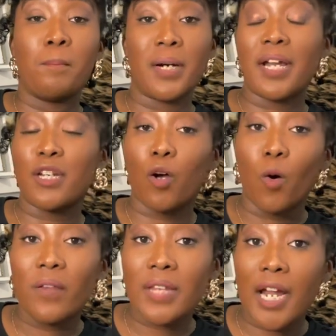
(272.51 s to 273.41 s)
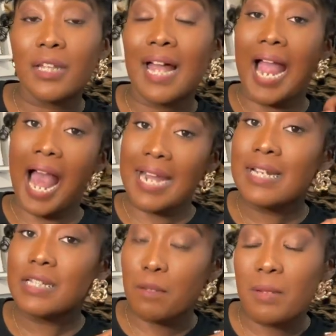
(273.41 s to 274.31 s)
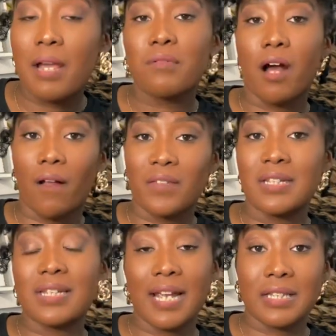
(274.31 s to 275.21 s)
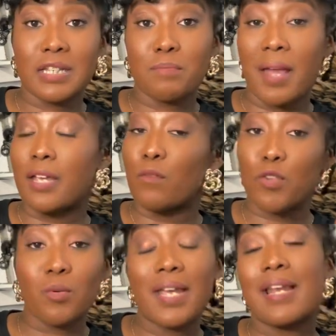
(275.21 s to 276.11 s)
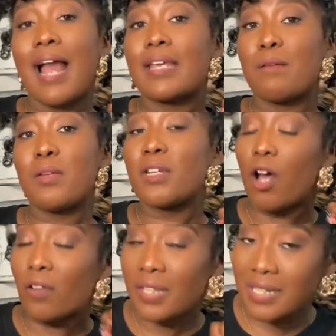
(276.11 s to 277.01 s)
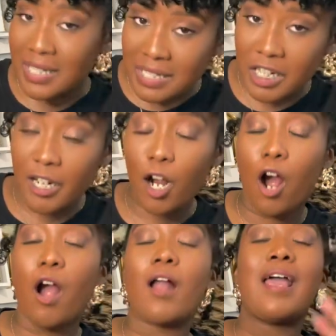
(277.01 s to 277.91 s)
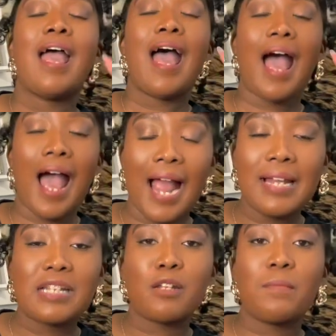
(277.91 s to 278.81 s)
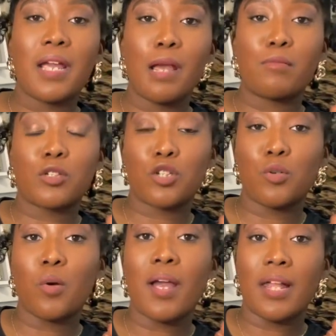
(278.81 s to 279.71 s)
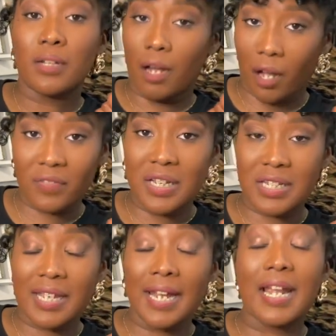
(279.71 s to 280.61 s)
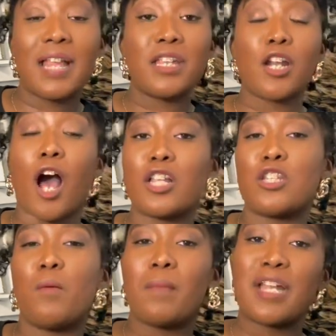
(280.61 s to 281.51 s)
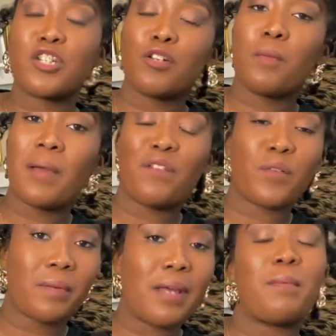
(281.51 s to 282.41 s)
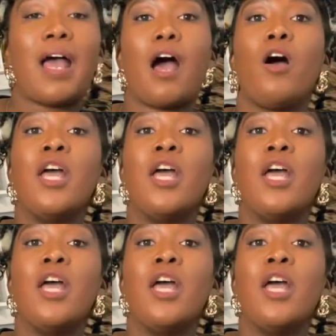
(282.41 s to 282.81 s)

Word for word: button on there. Like, I need to be able to authenticate this bag. If you cannot give me an authenticity card, I need to be able to authenticated. And then also make sure you pay for PayPal,